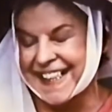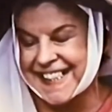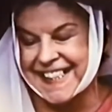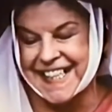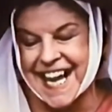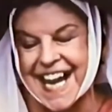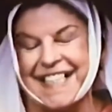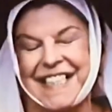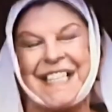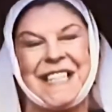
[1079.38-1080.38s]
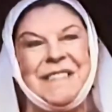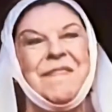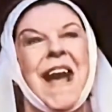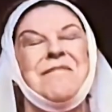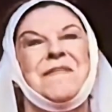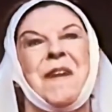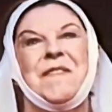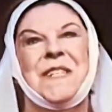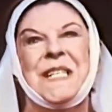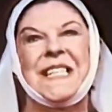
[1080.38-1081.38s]
extent that in my
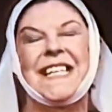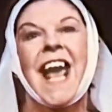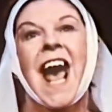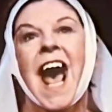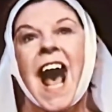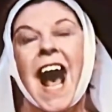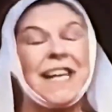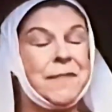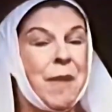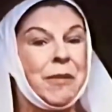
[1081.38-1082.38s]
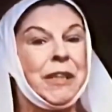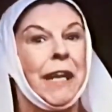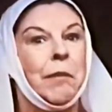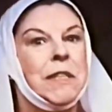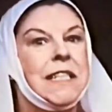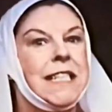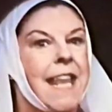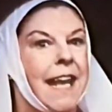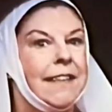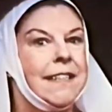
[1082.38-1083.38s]
providence I spoke to him and
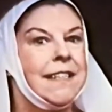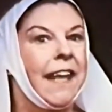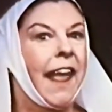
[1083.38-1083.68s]
said